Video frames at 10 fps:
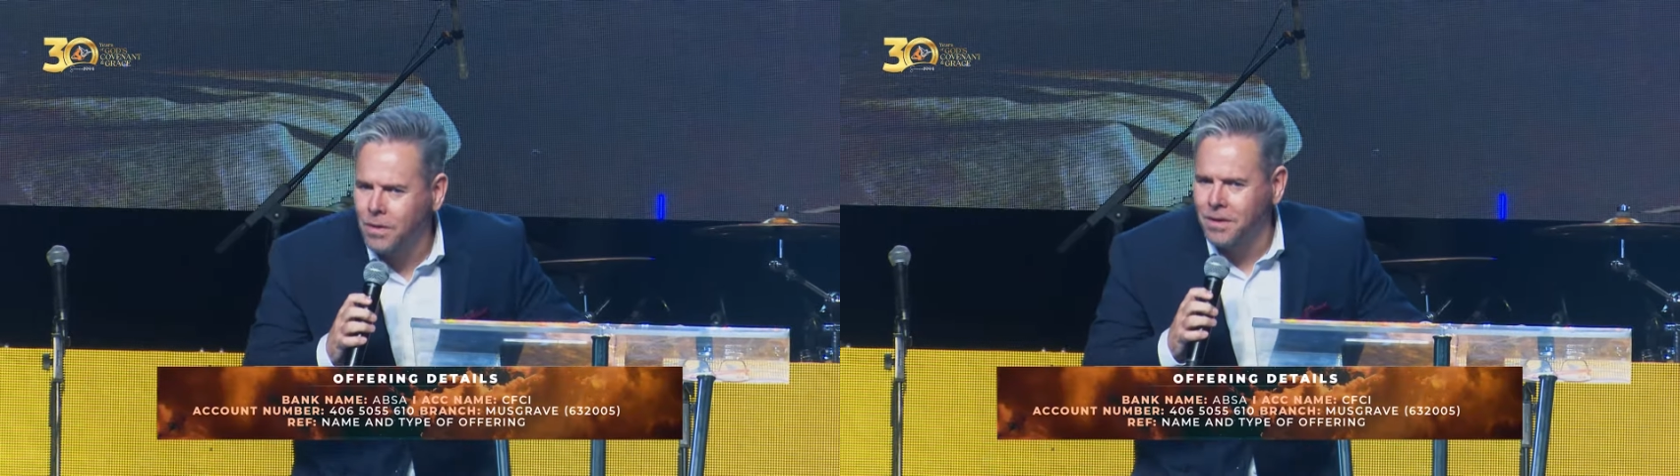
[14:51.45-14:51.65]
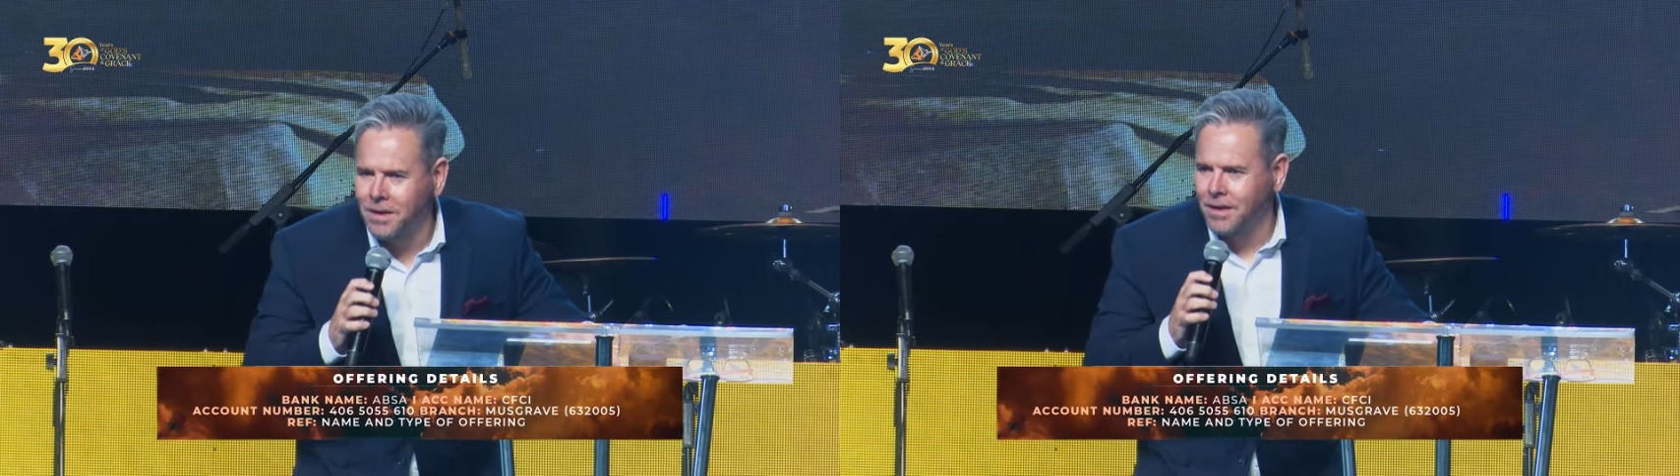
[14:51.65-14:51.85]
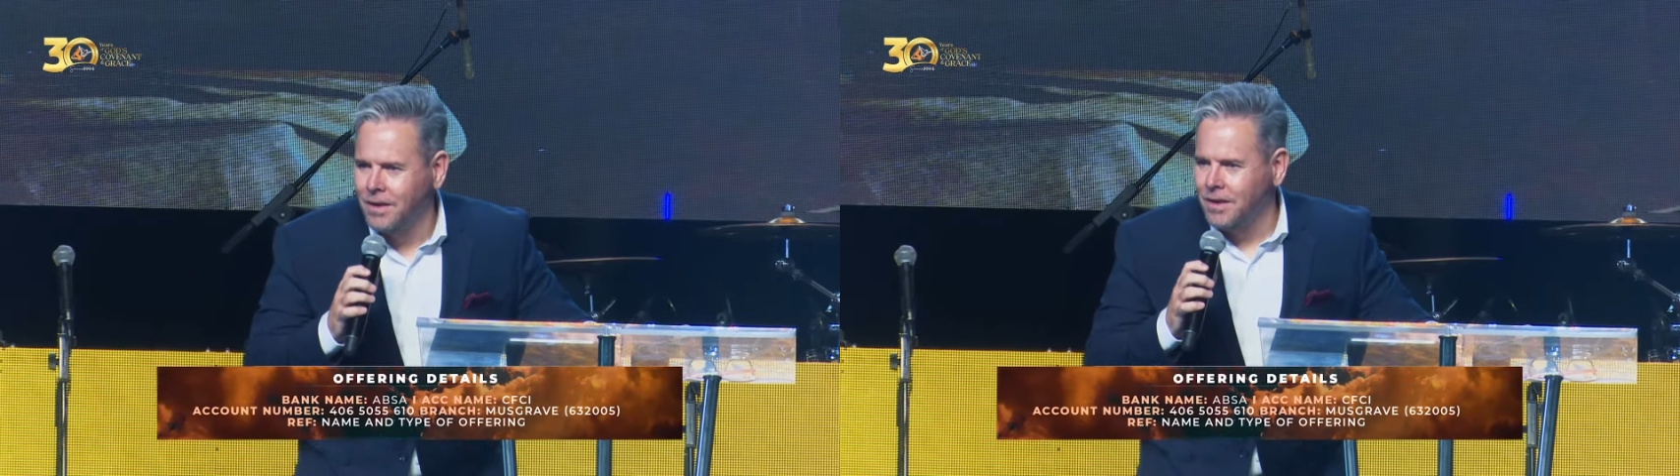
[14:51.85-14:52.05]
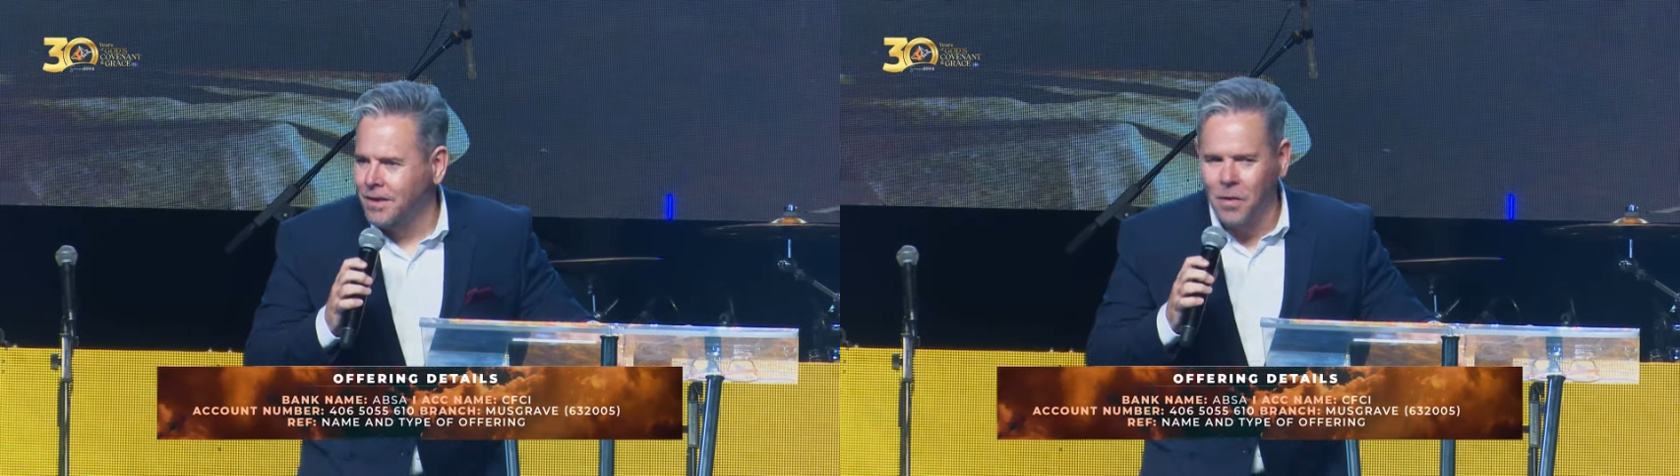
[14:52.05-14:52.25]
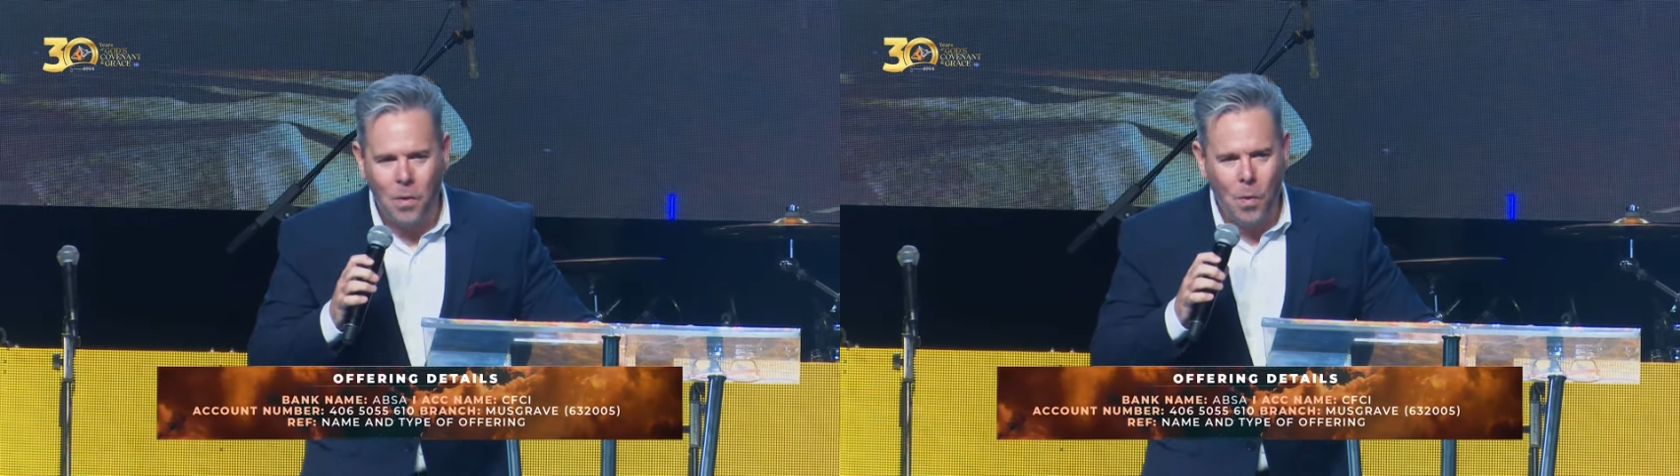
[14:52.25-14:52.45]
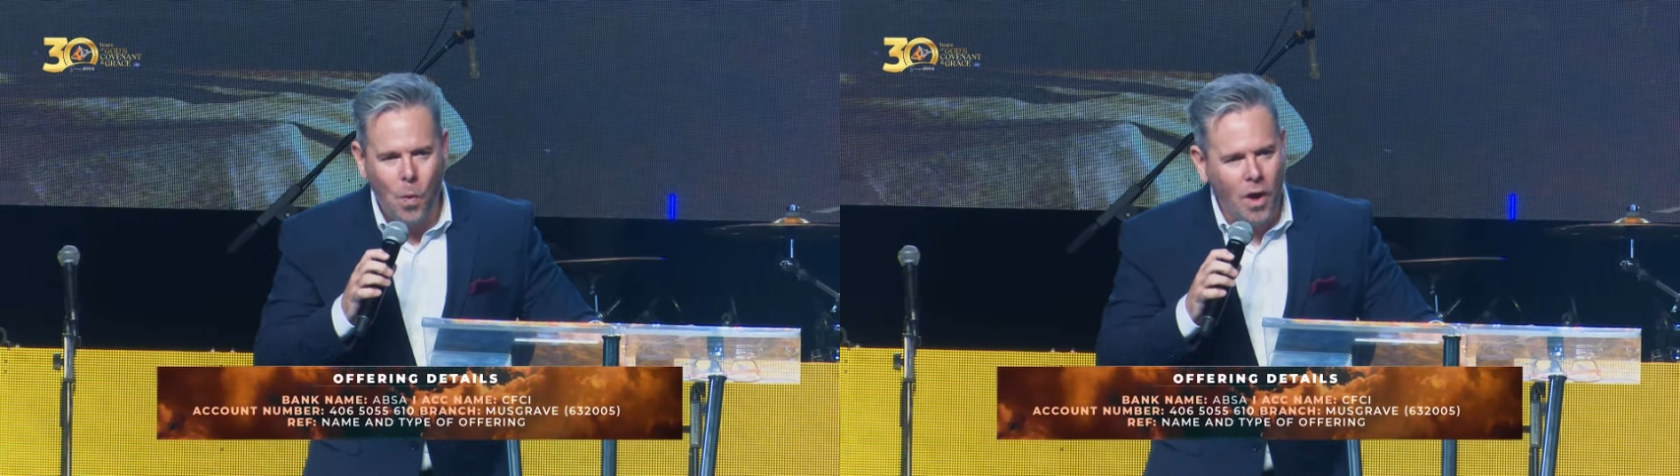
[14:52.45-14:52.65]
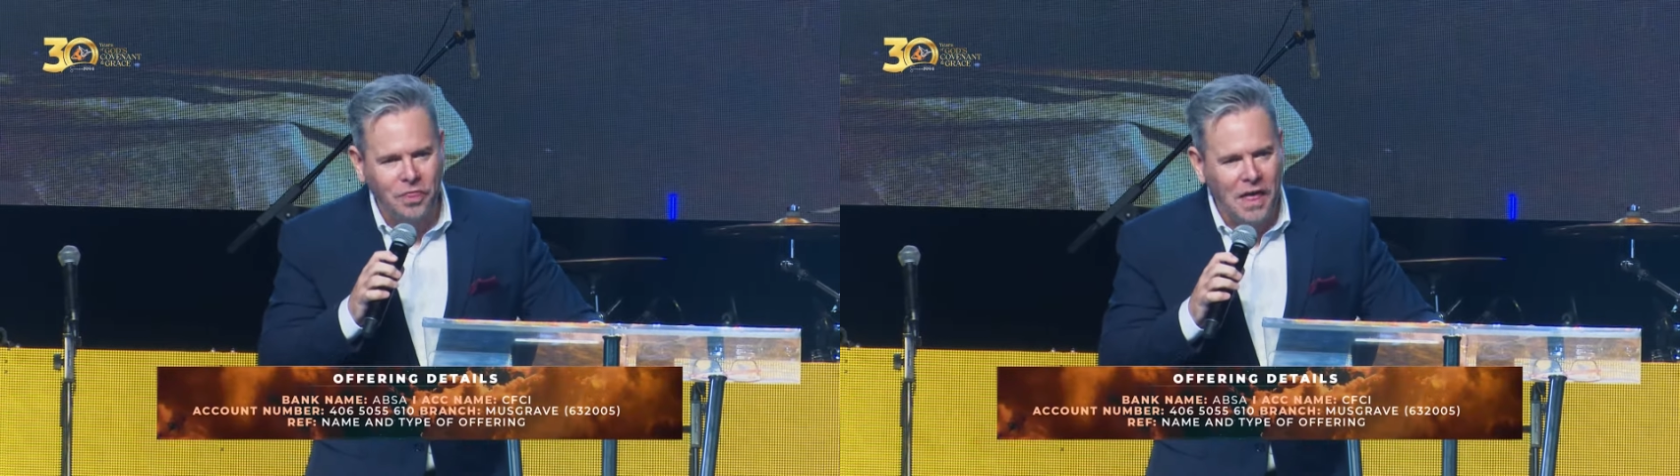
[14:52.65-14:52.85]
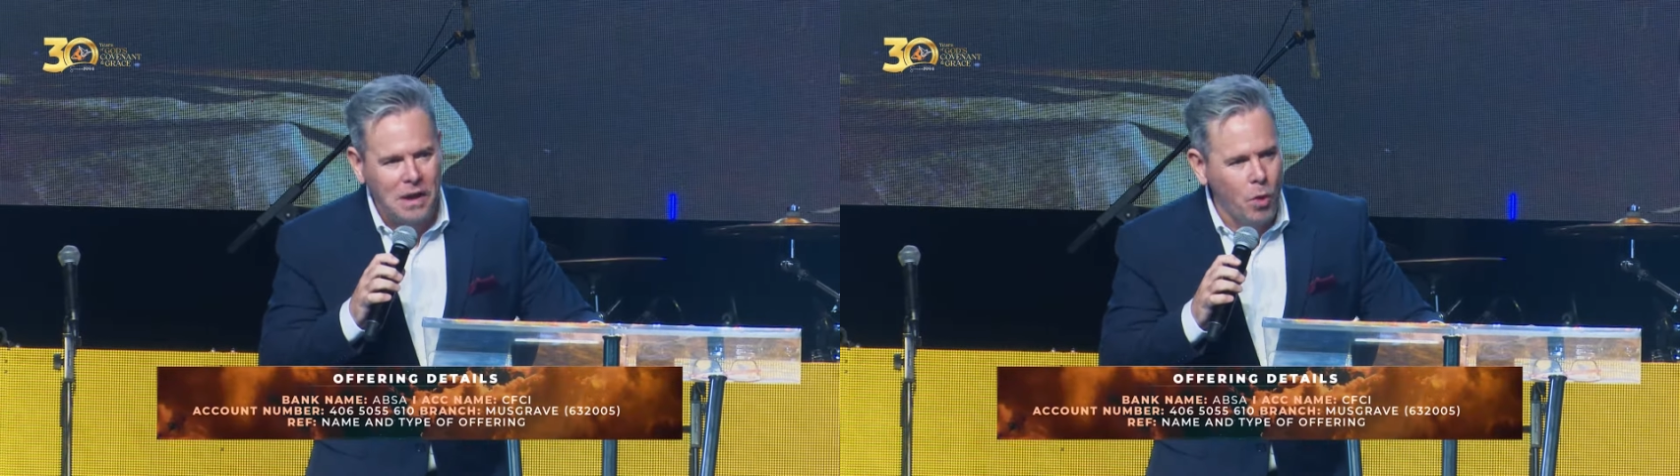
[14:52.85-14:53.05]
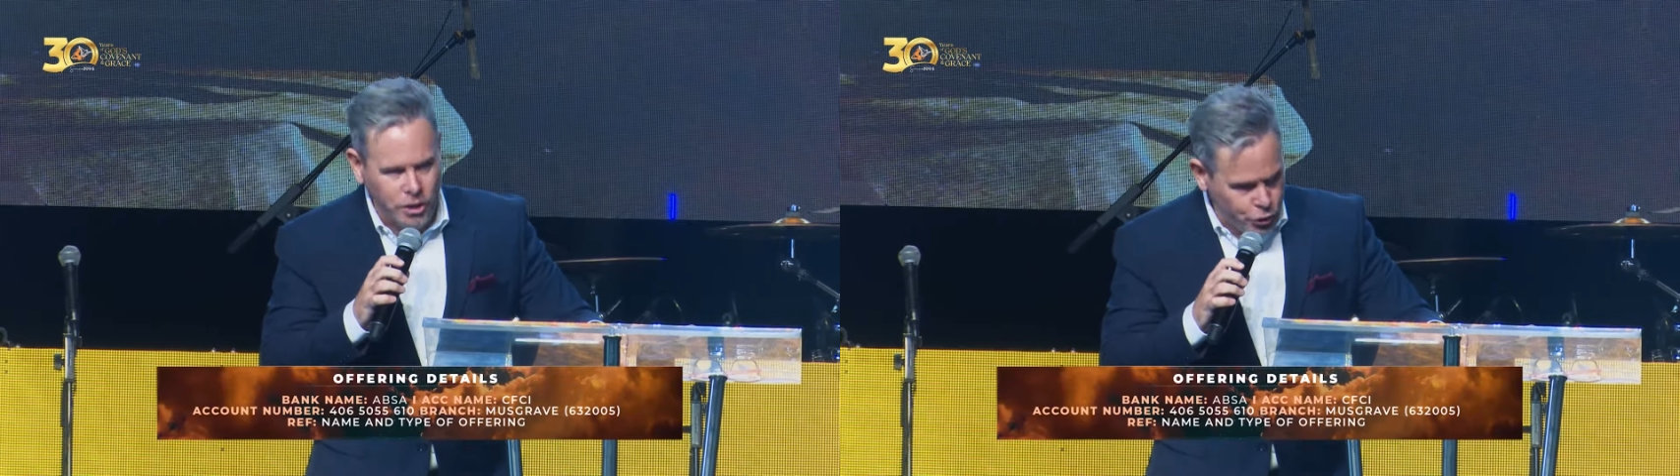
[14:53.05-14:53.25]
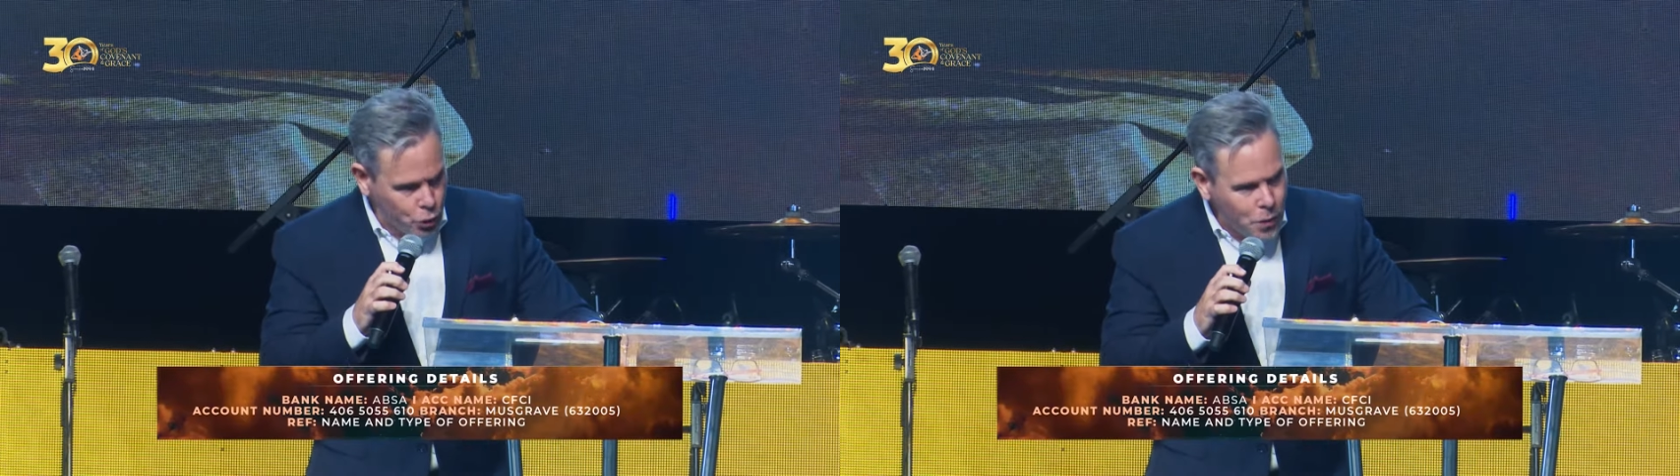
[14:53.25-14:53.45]
what they were
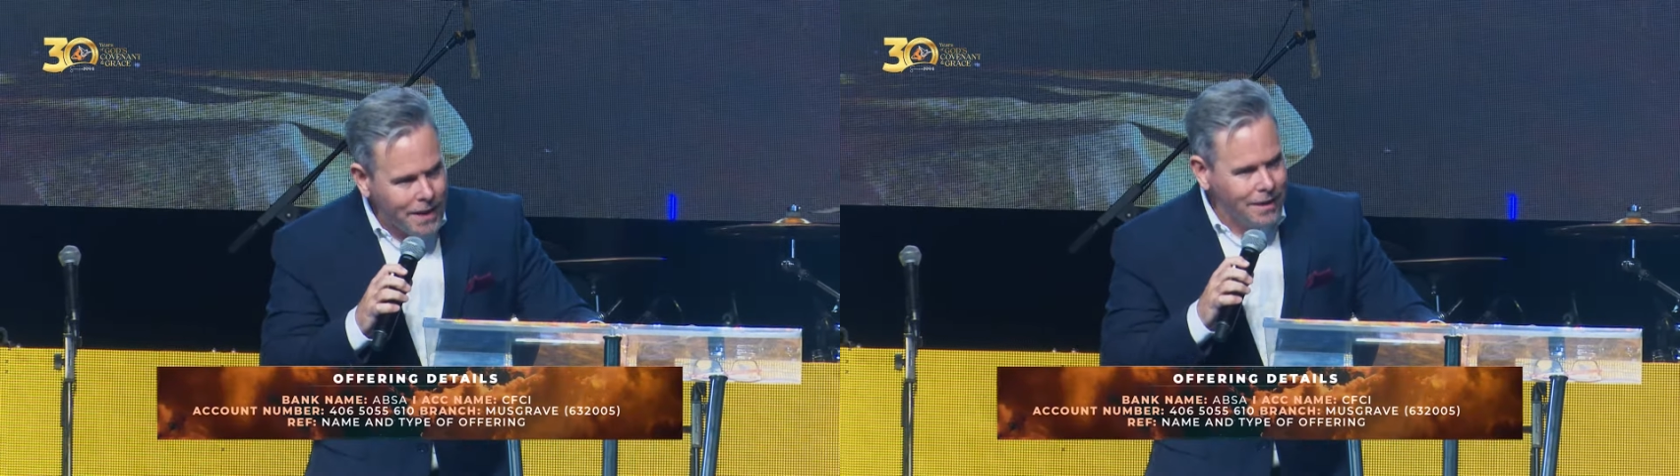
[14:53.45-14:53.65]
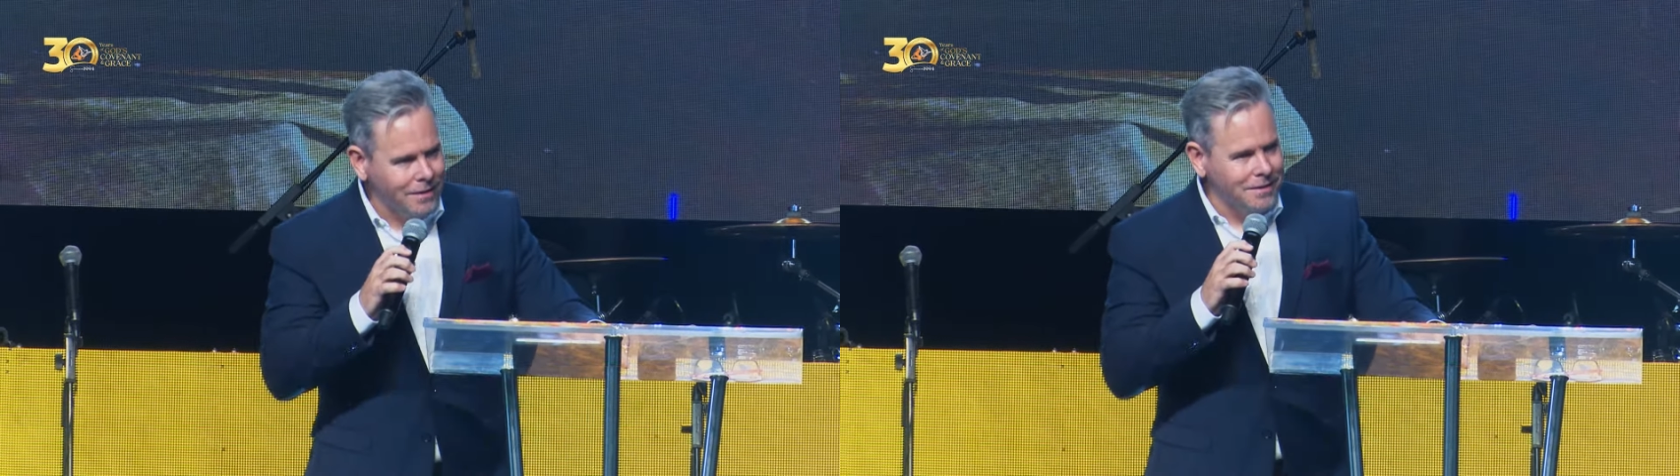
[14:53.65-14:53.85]
doing